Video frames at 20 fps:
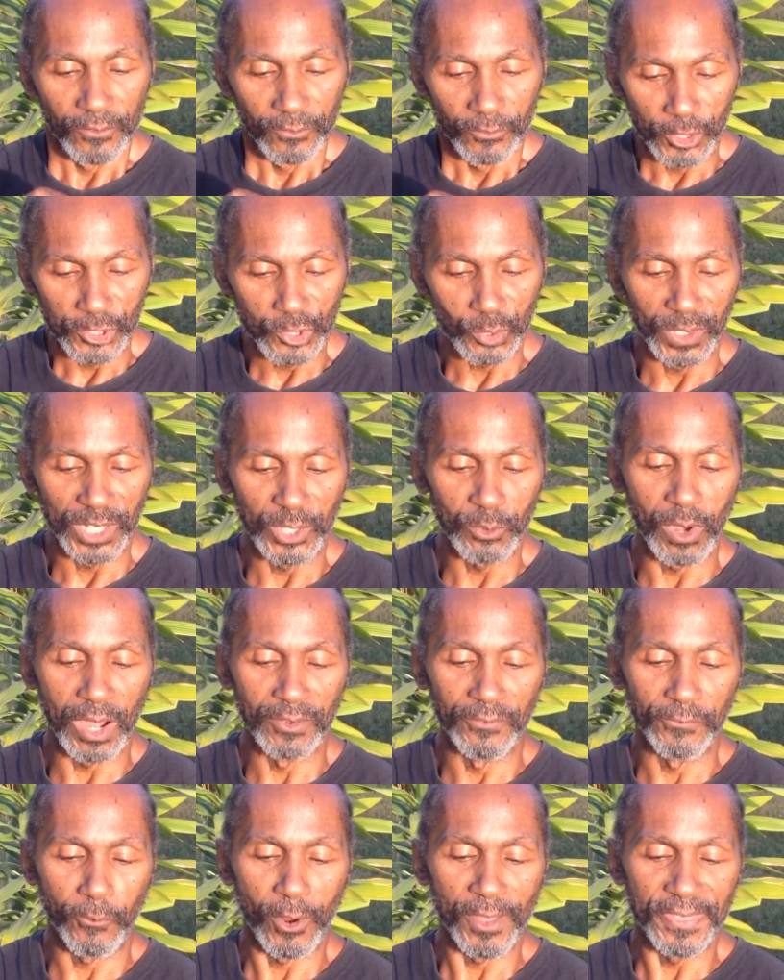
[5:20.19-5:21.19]
Verse
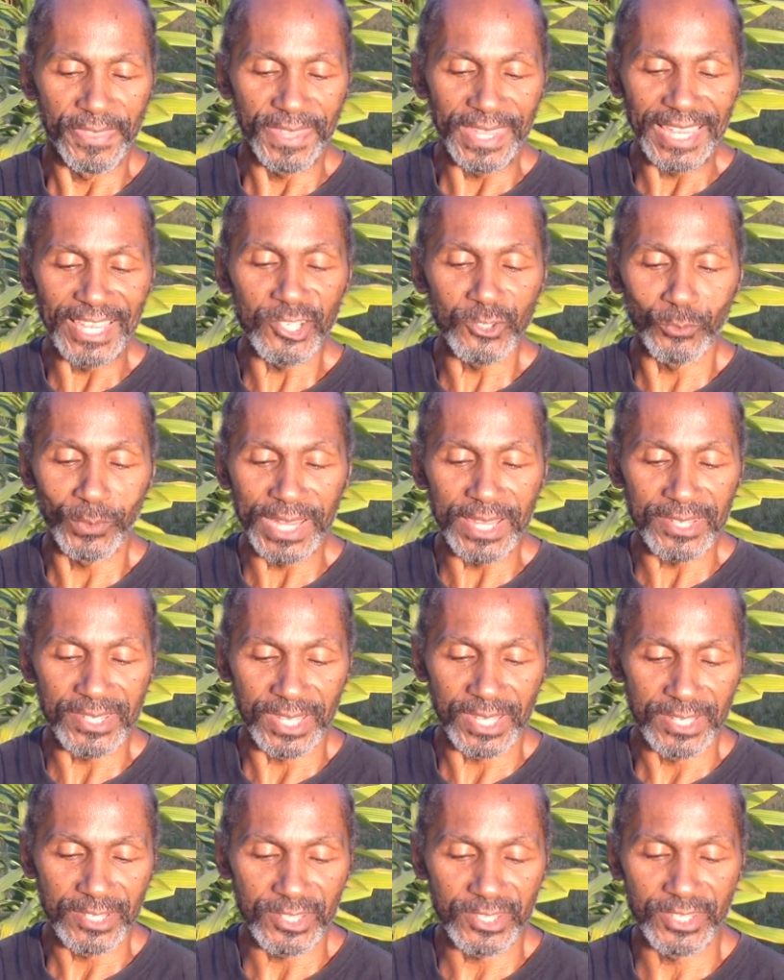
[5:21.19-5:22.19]
21, for these
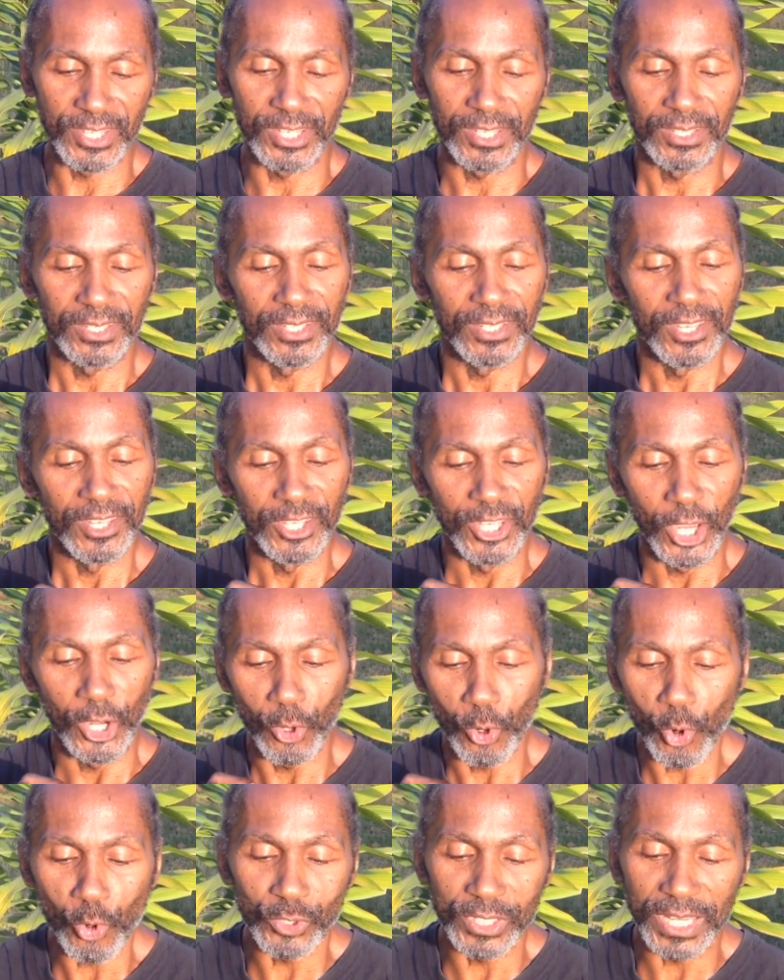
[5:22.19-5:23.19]
reasons the
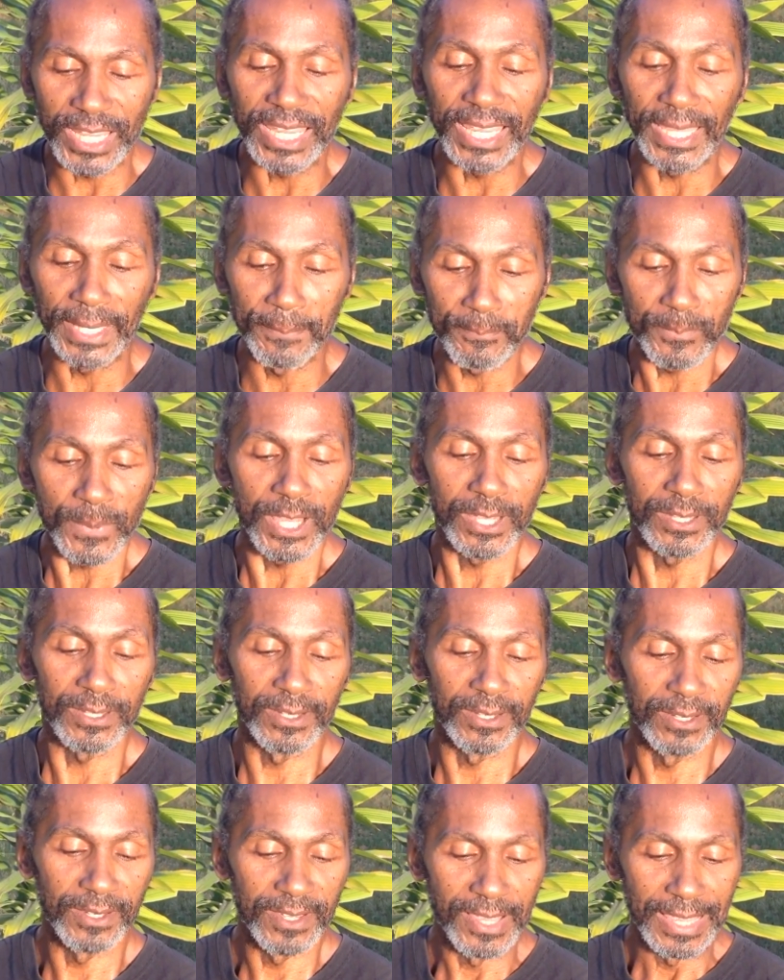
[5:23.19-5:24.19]
Yehudim
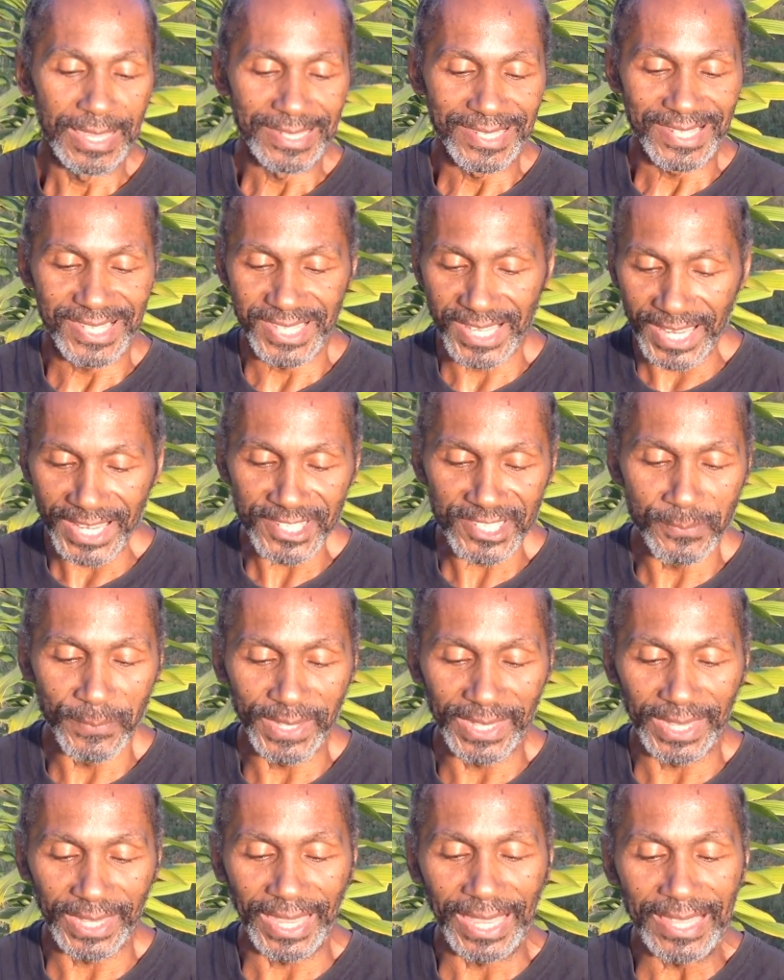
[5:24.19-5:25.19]
seized
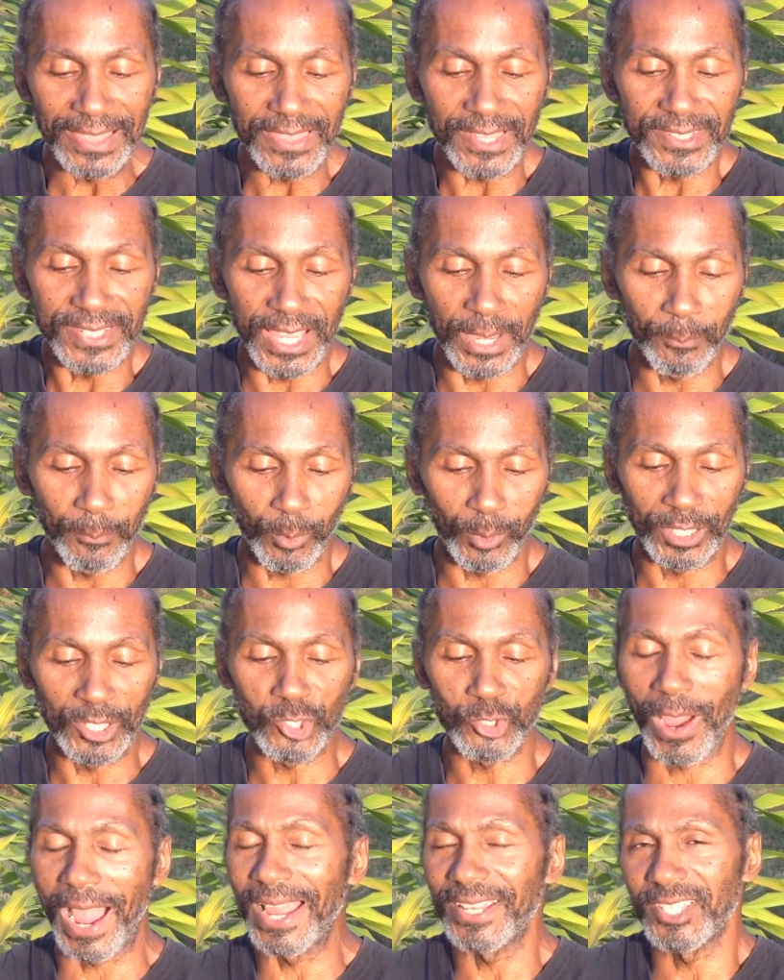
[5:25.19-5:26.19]
me in the temple and
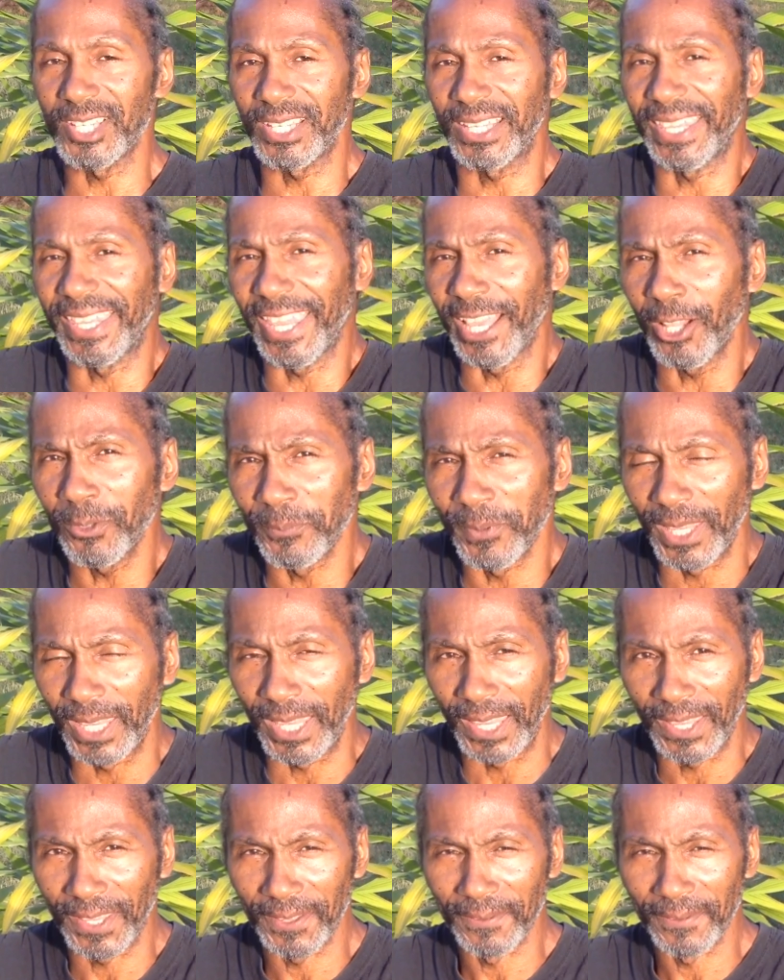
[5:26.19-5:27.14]
tried to kill me.